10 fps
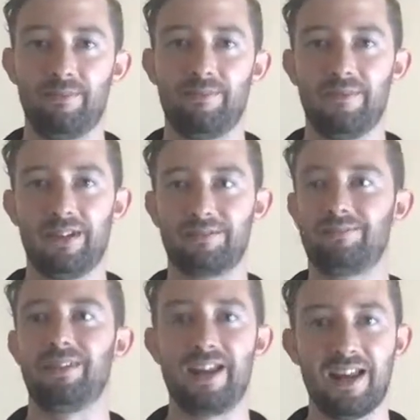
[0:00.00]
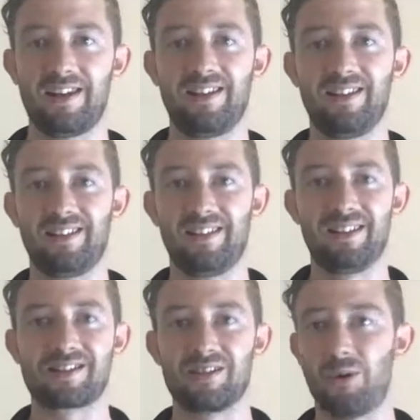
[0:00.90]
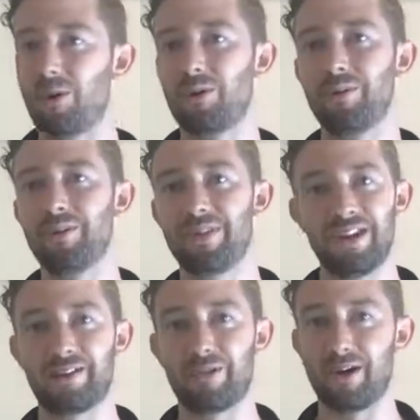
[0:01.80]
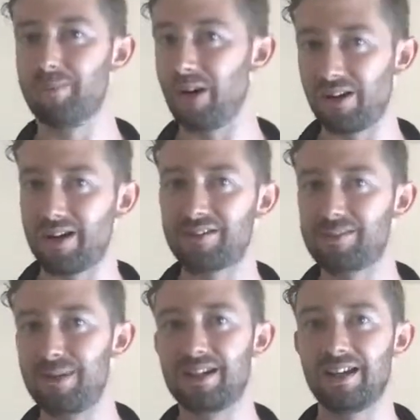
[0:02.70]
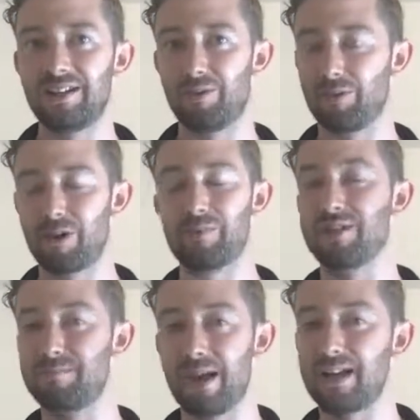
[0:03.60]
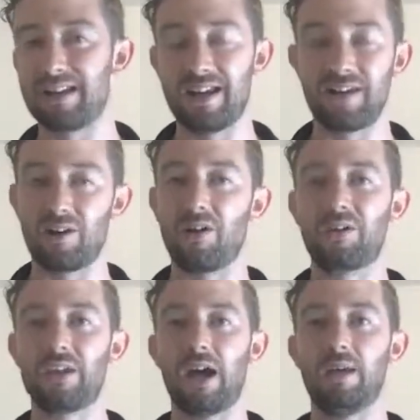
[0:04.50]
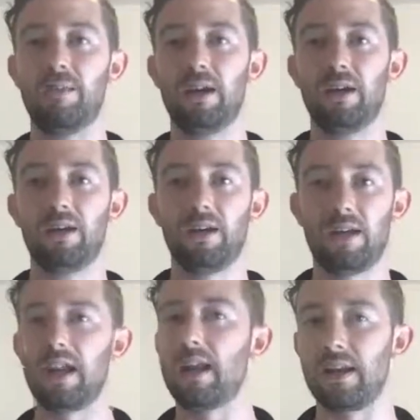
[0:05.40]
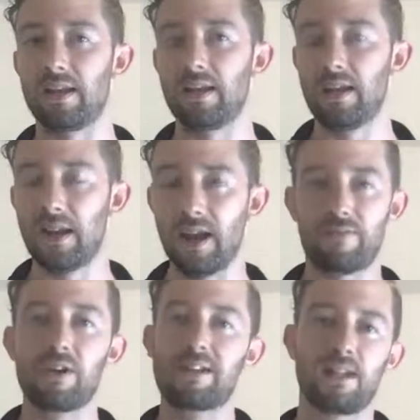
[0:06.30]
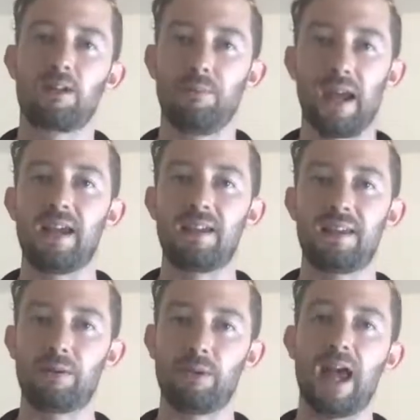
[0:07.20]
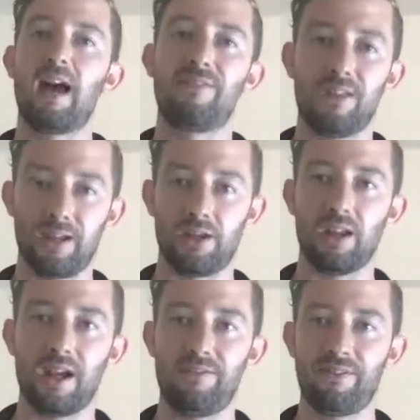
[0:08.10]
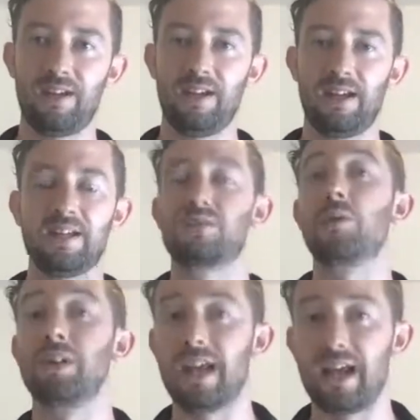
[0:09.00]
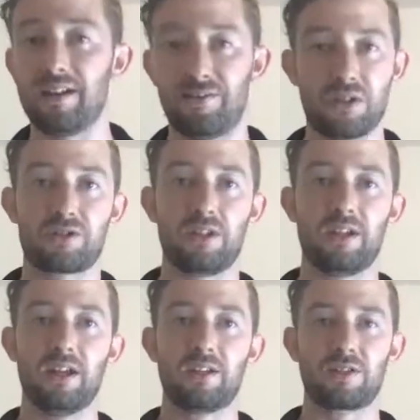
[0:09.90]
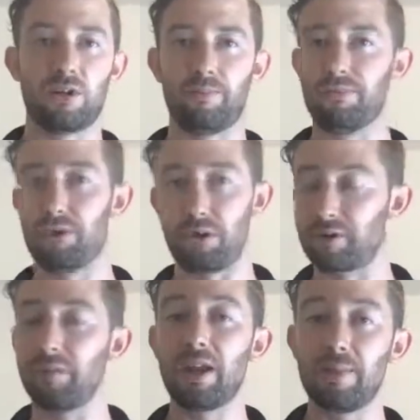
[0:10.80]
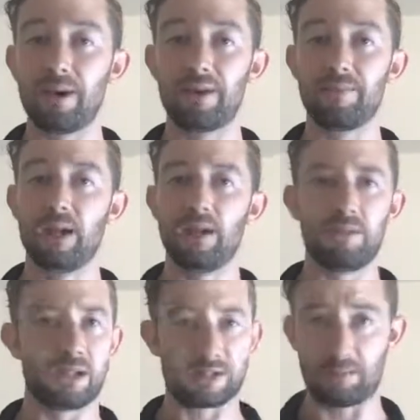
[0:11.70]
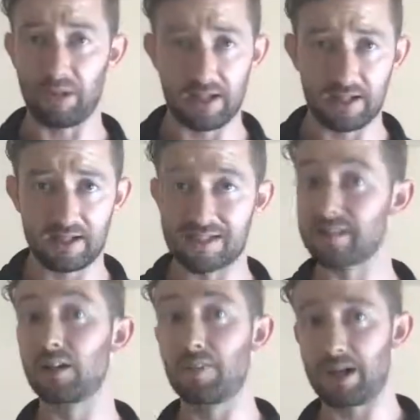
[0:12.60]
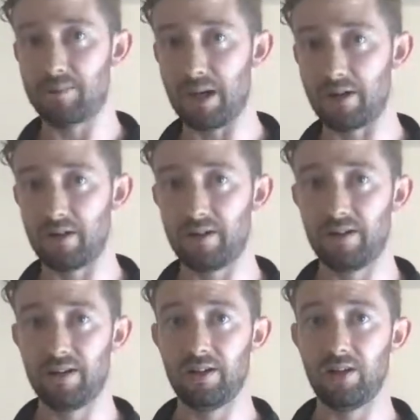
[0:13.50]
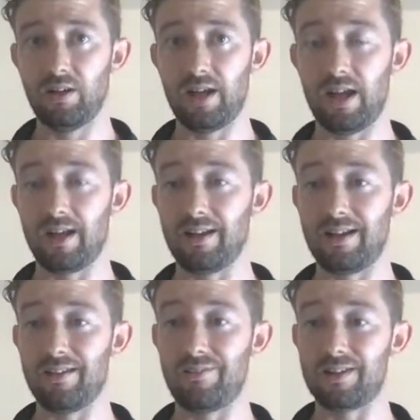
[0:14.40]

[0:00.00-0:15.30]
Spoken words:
like it ended. This horrible thing where I'm not allowed to speak to anyone, where I'm just meditating all the time, it ended. Every single pain that we have in our life, it's going to end eventually. So don't complain about it, because complaining isn't going to make it better. And if